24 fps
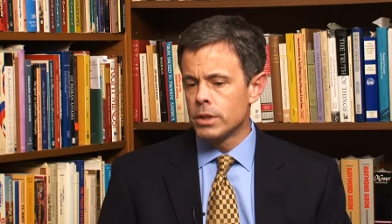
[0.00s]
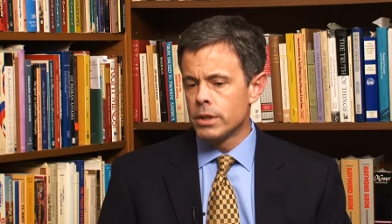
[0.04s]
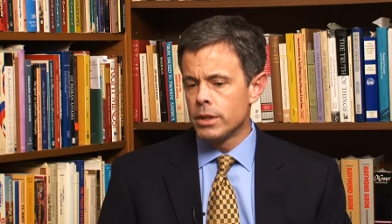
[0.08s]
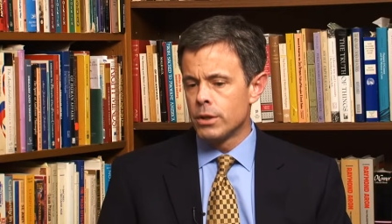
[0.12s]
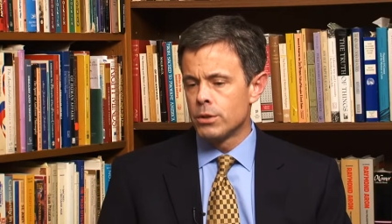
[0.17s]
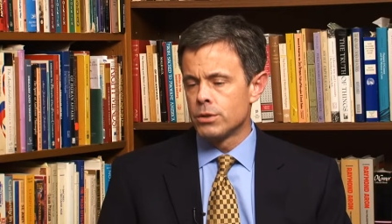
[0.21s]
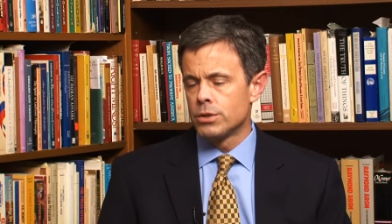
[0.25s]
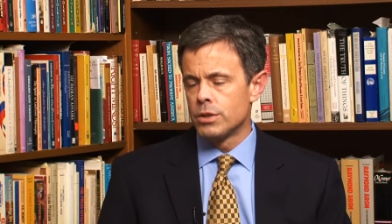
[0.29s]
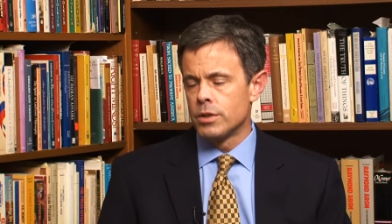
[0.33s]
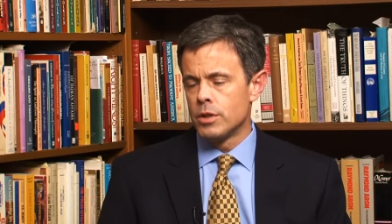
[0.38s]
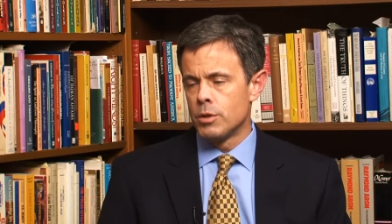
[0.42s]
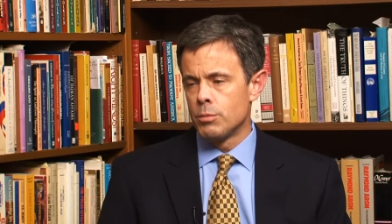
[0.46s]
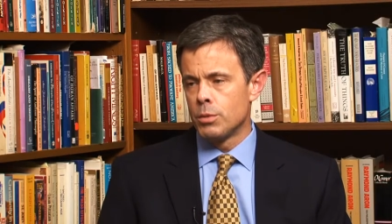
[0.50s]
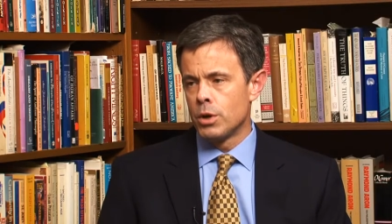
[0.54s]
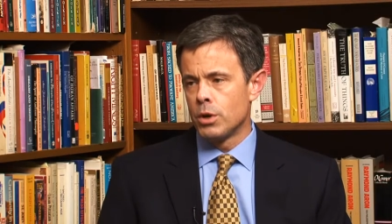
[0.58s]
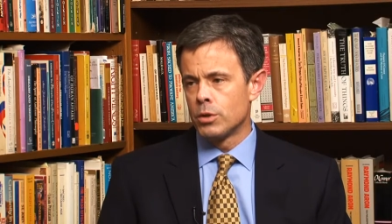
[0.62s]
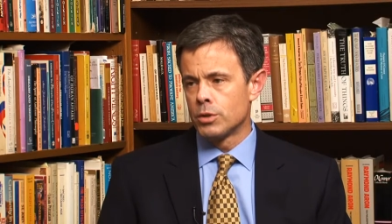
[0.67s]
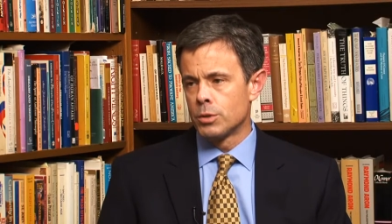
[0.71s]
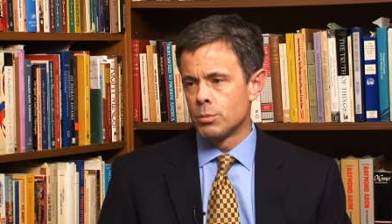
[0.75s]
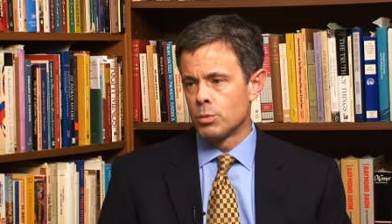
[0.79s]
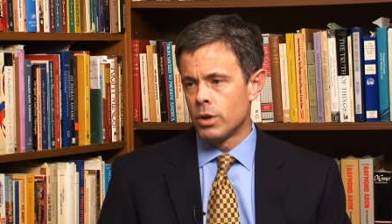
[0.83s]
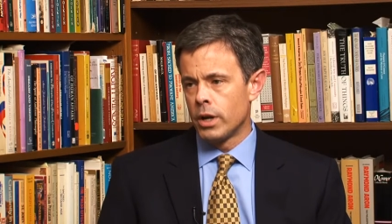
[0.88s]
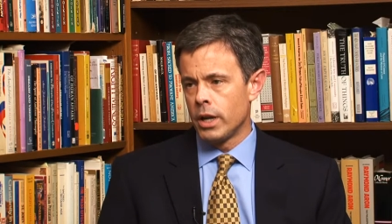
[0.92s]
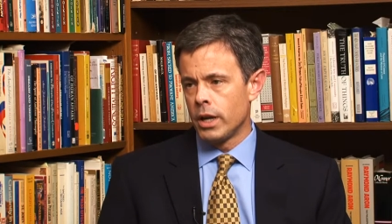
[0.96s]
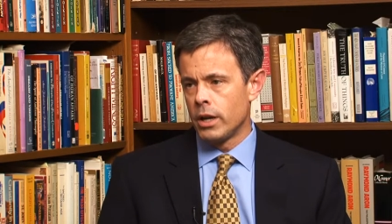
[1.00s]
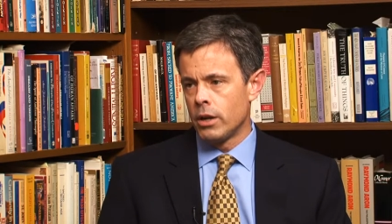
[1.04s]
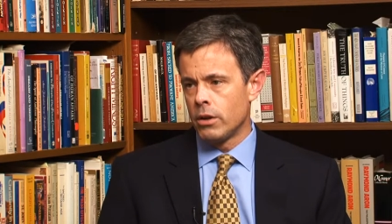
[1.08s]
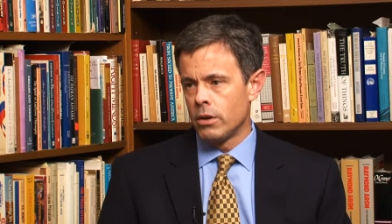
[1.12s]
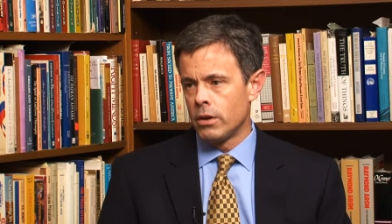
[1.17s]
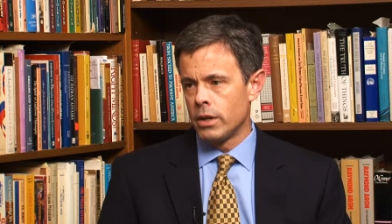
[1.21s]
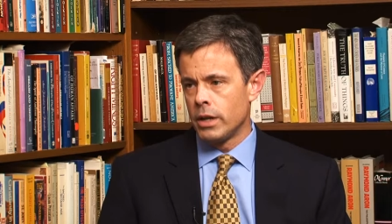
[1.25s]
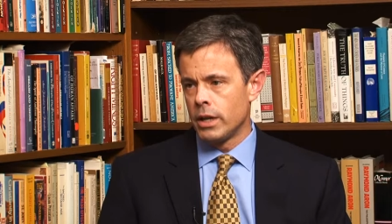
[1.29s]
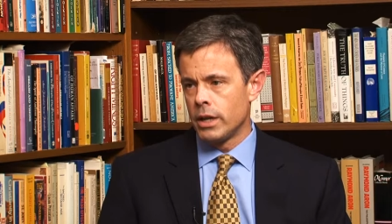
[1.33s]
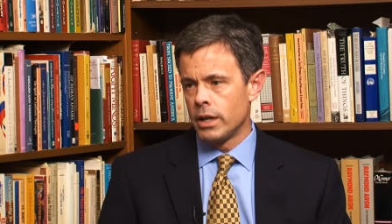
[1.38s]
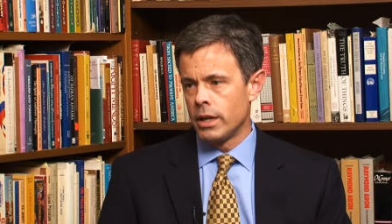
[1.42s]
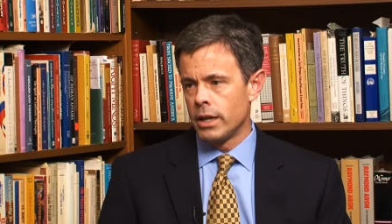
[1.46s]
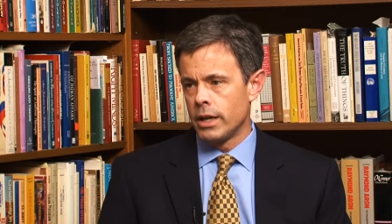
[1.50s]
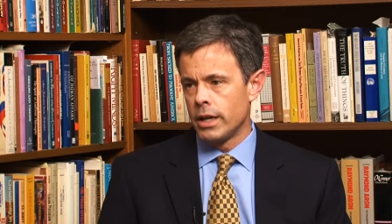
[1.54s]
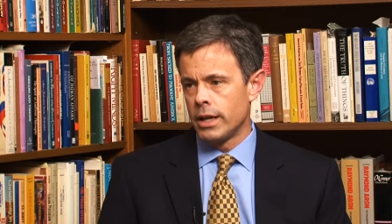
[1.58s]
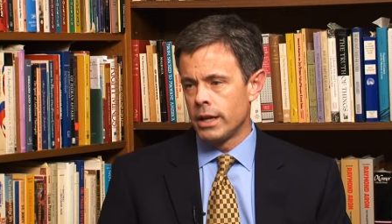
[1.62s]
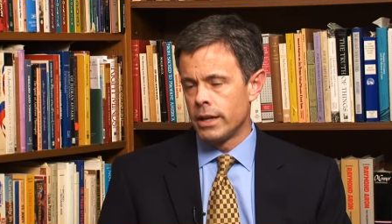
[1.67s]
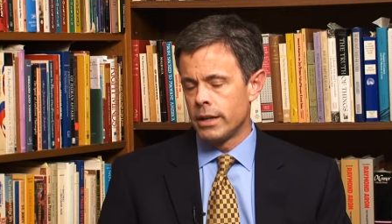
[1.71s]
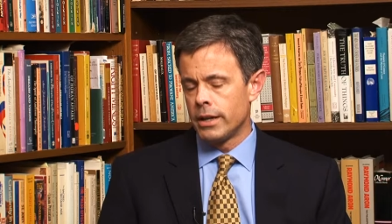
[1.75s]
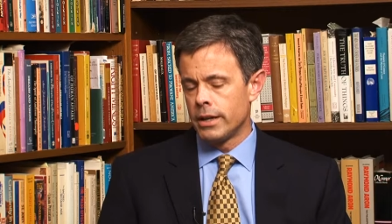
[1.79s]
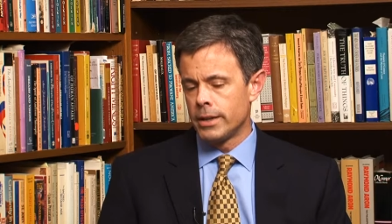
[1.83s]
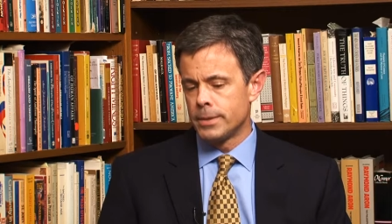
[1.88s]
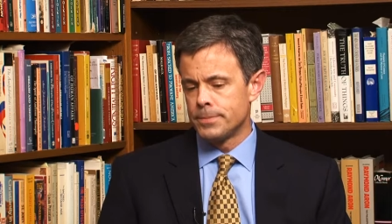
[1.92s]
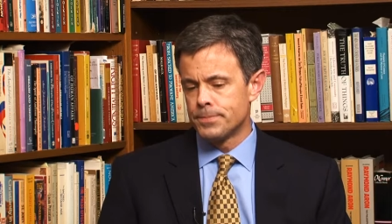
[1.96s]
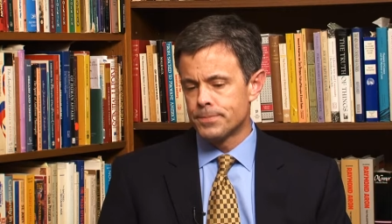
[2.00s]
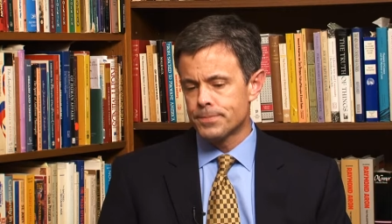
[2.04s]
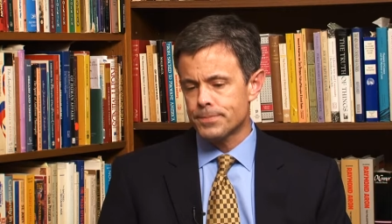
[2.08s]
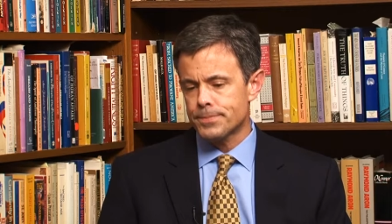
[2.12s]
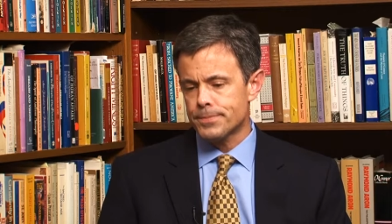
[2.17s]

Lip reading: of years in the Baltimore area at a